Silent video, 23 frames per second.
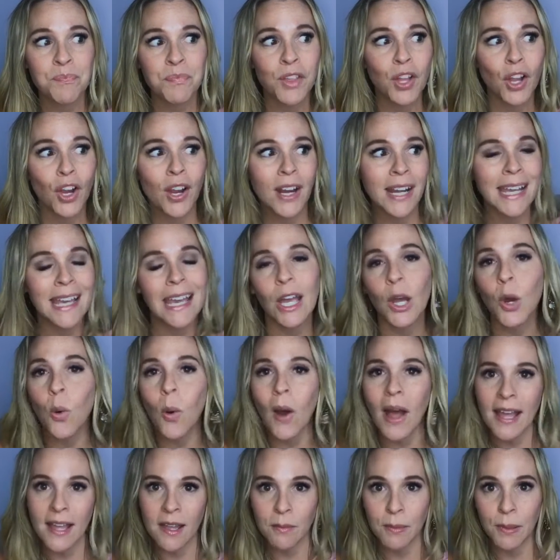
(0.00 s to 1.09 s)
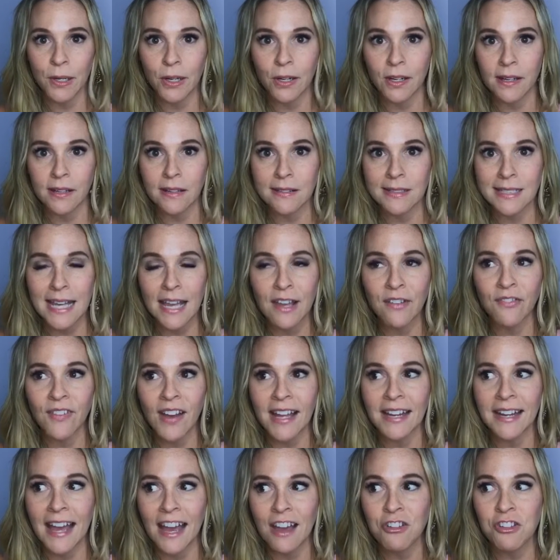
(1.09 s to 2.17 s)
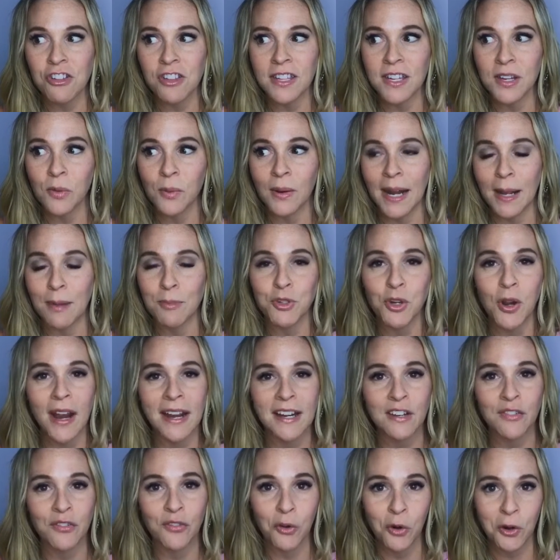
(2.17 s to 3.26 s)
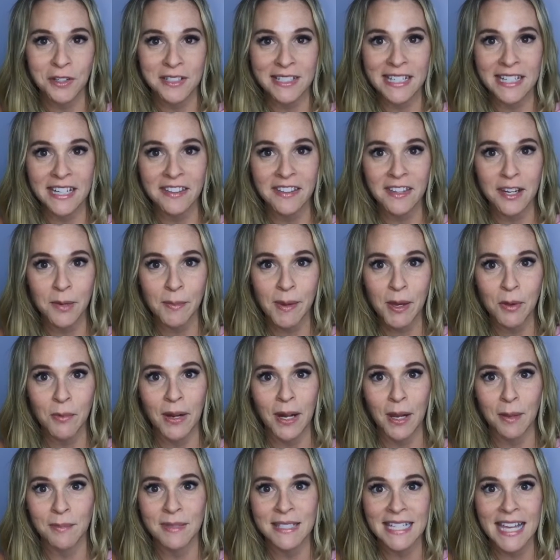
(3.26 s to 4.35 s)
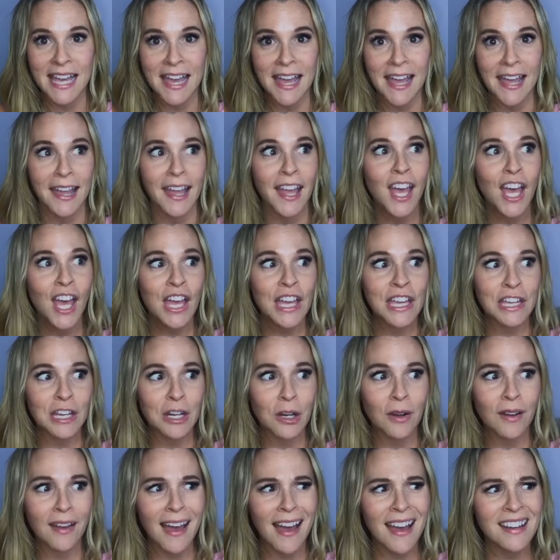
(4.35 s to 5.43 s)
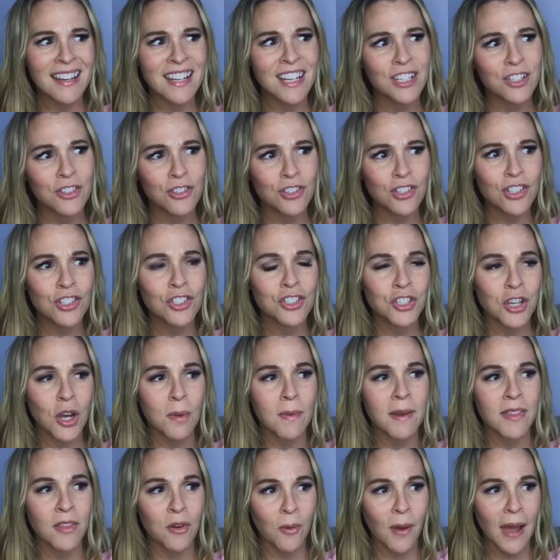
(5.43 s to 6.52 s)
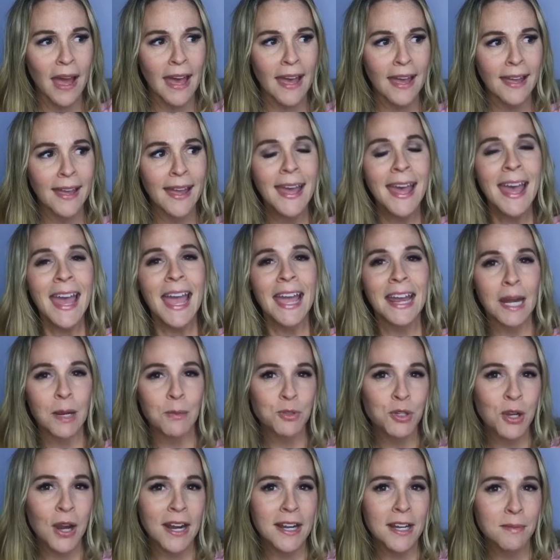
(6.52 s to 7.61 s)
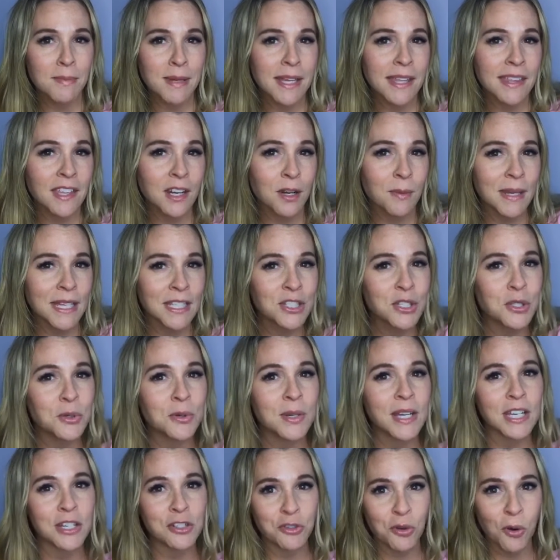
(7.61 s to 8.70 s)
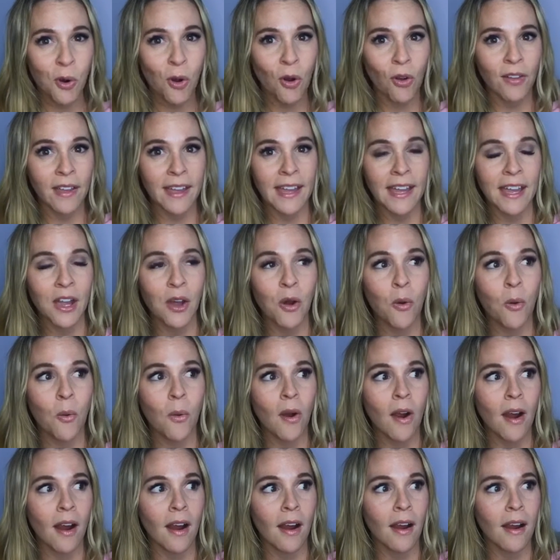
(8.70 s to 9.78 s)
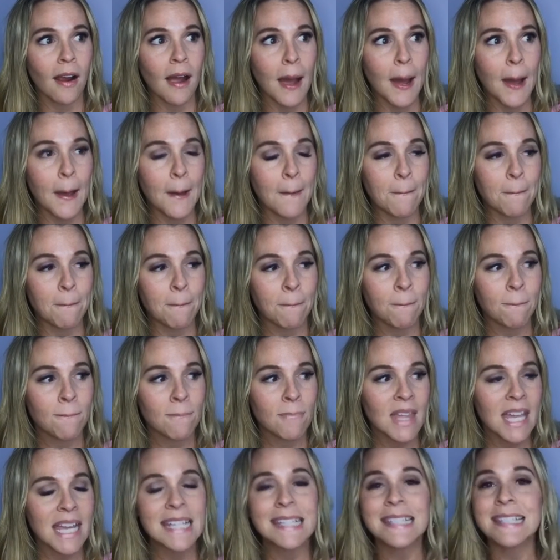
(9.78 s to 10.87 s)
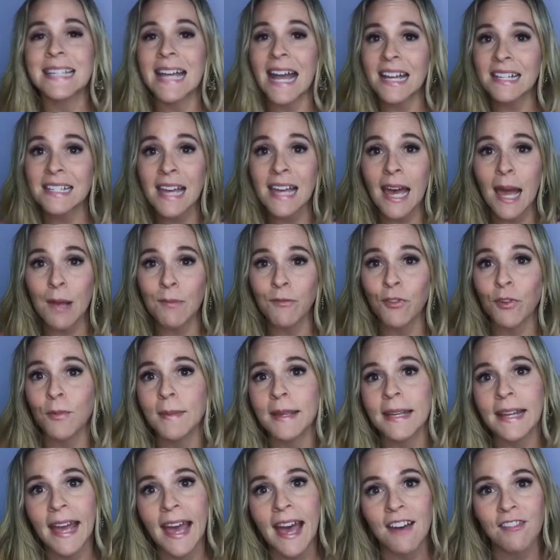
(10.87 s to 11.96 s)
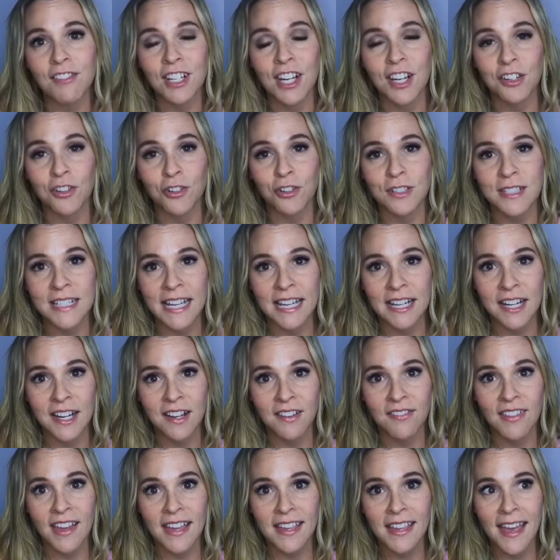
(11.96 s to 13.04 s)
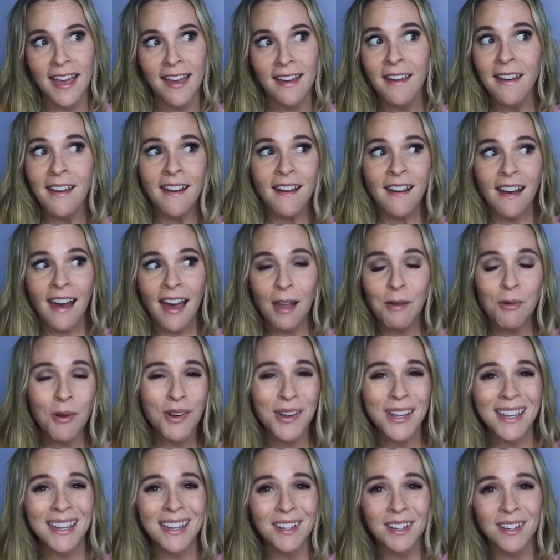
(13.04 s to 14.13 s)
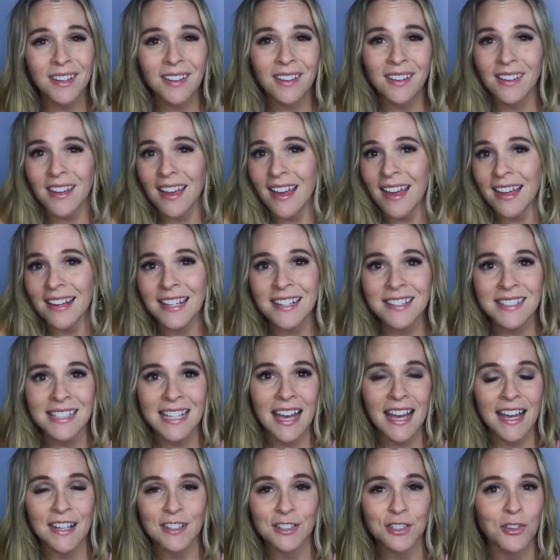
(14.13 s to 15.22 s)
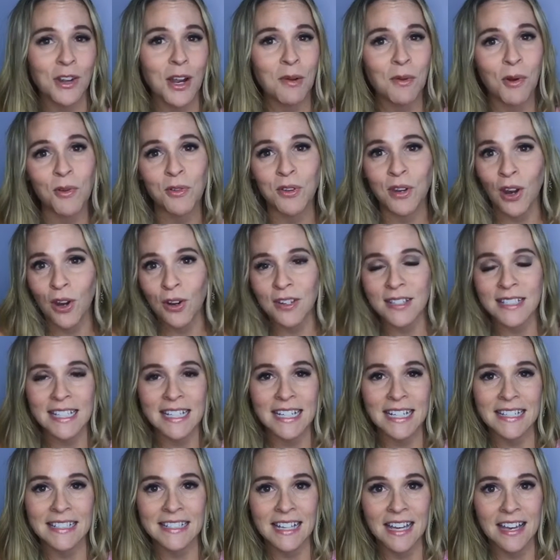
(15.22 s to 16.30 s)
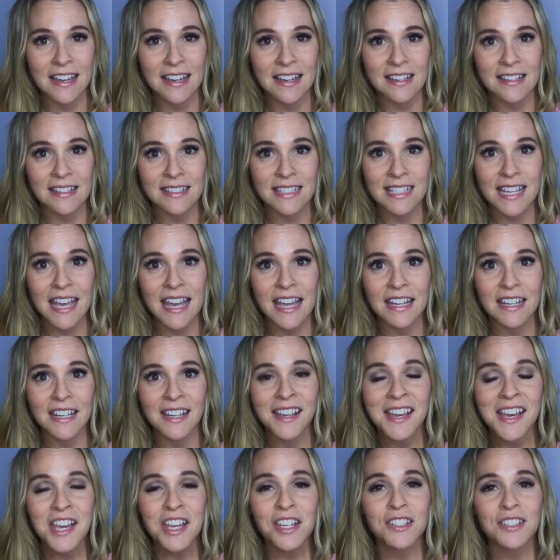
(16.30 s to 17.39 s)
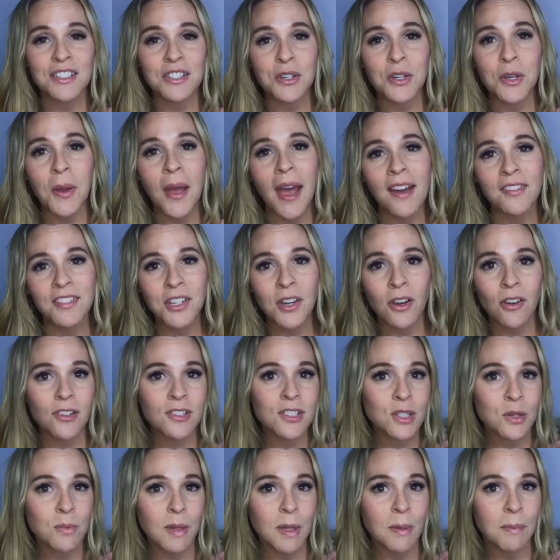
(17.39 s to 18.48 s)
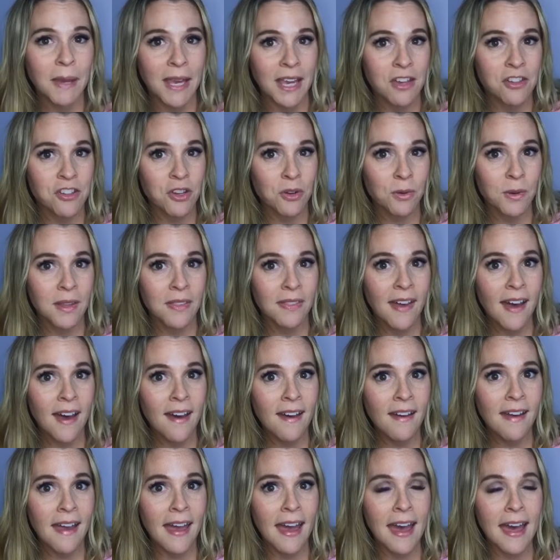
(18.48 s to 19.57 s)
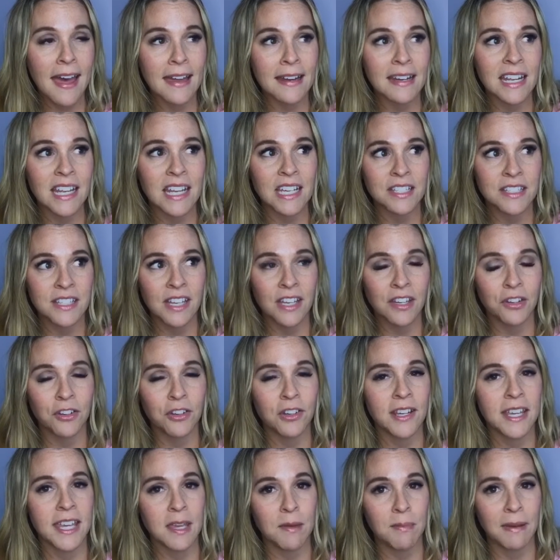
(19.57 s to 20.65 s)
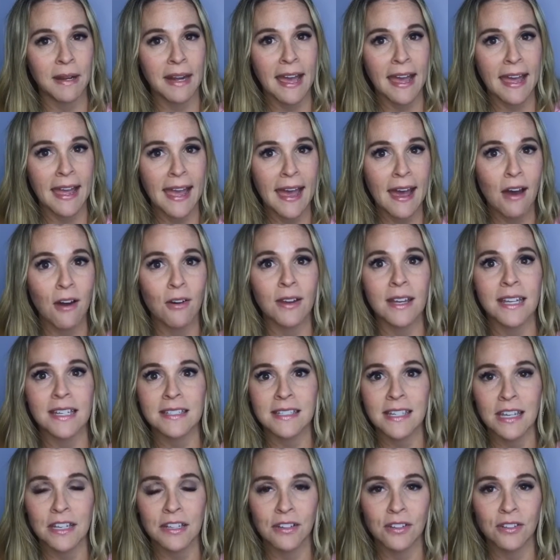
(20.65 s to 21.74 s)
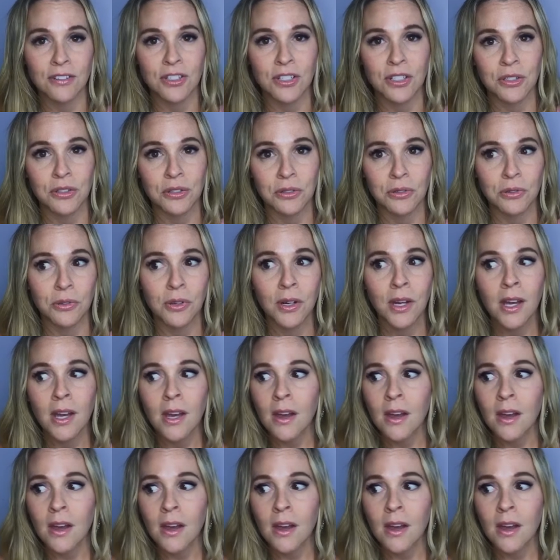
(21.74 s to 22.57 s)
you're going to get quiet periods. I find actually when I'm trying to force it a little bit, when I'm saying, you know, God, can you just show me the way? And I'm trying to be a little bit too controlling or um, it's not time for me to have an understanding of that yet, I won't get any signs or I won't notice any signs. And so you have to also be patient with that and continue to keep an eye out, continue to